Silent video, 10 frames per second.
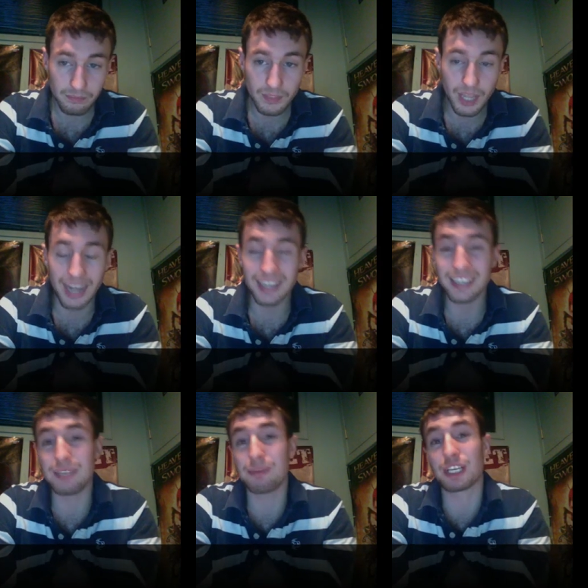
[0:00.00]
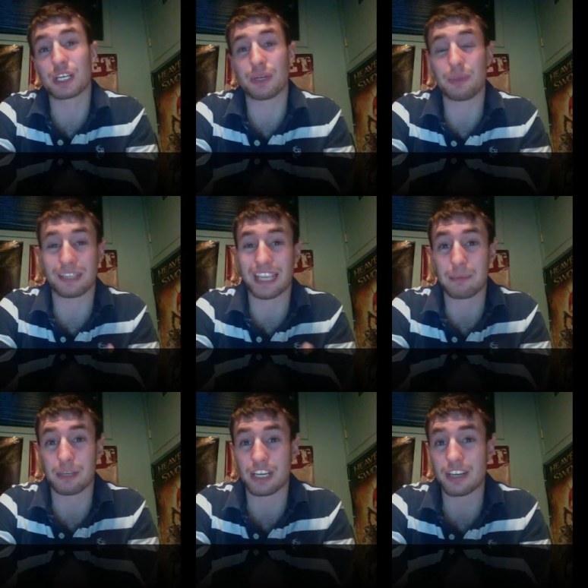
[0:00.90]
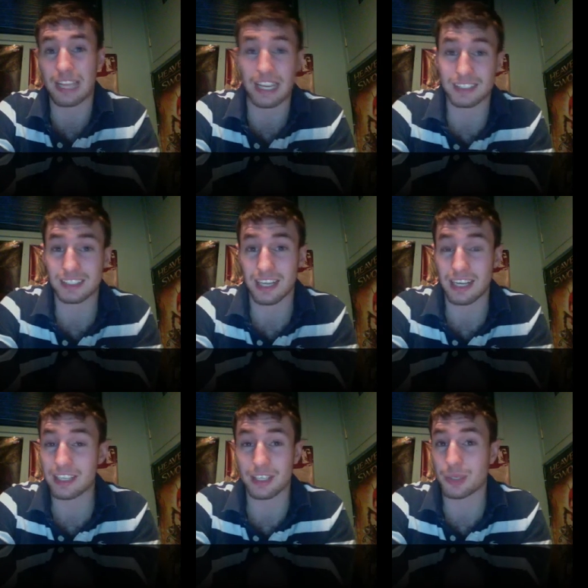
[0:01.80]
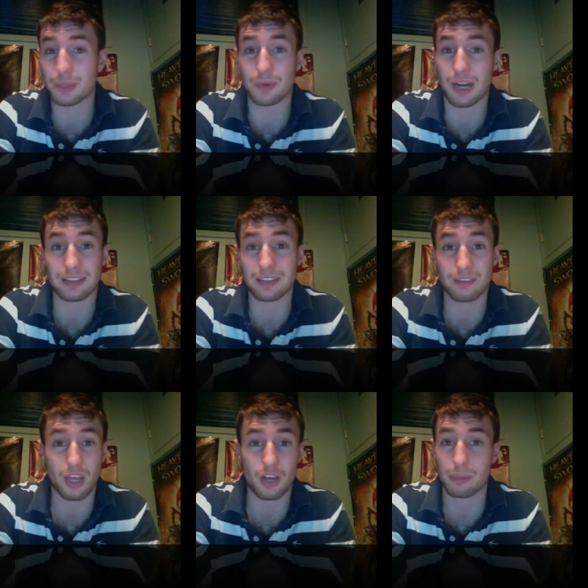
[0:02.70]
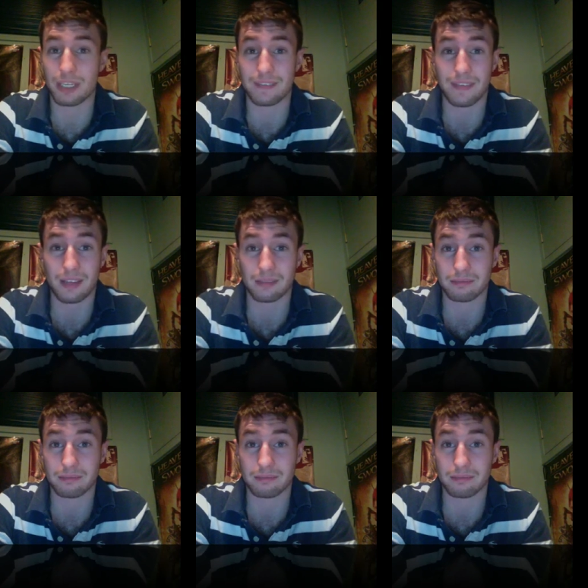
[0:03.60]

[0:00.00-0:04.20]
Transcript: I didn't even agree with Game of the Year last year. I didn't agree with Grand Theft Auto being a 10.